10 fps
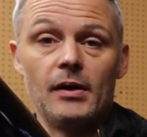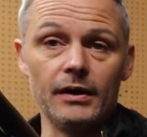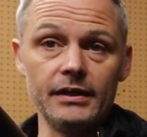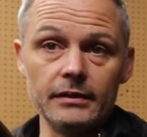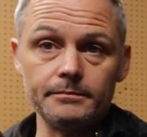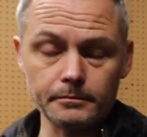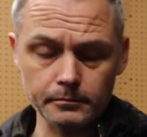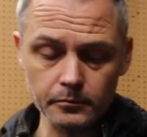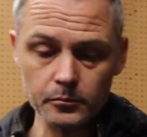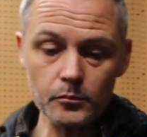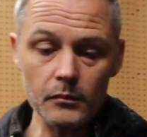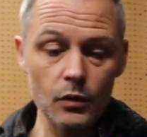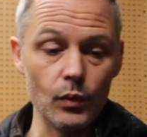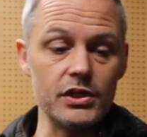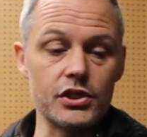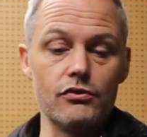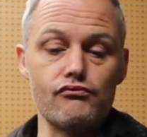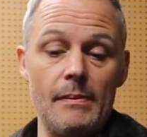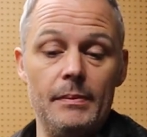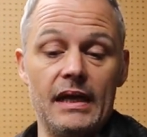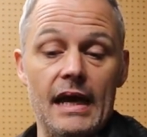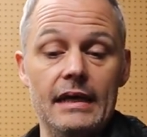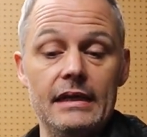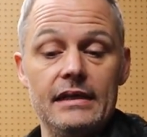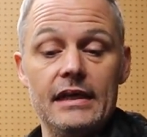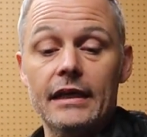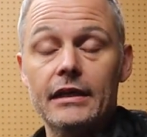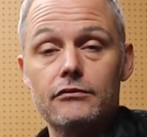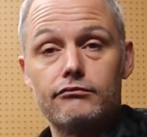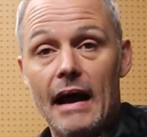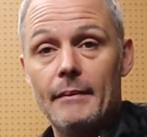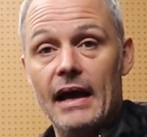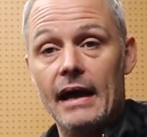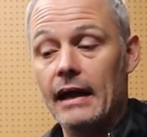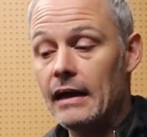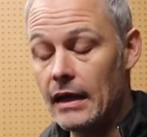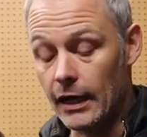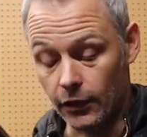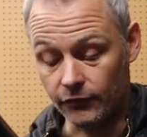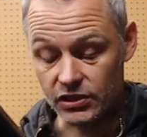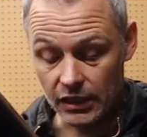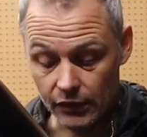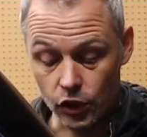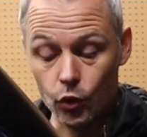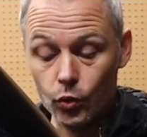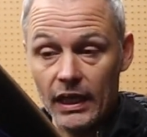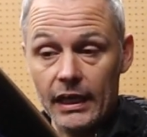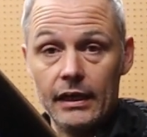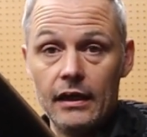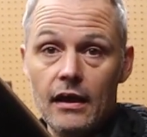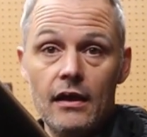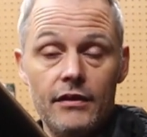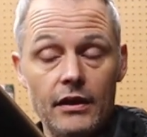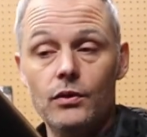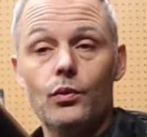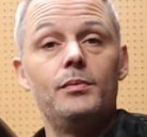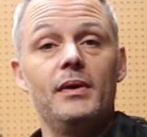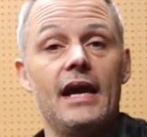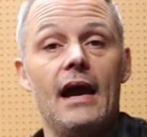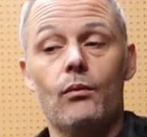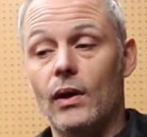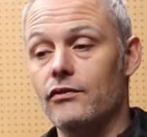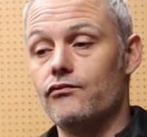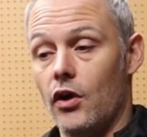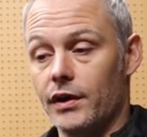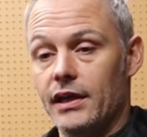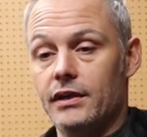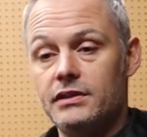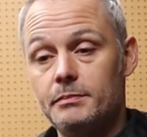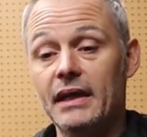the bike, which can replicate the ram air and obviously the cooling that you would get when riding at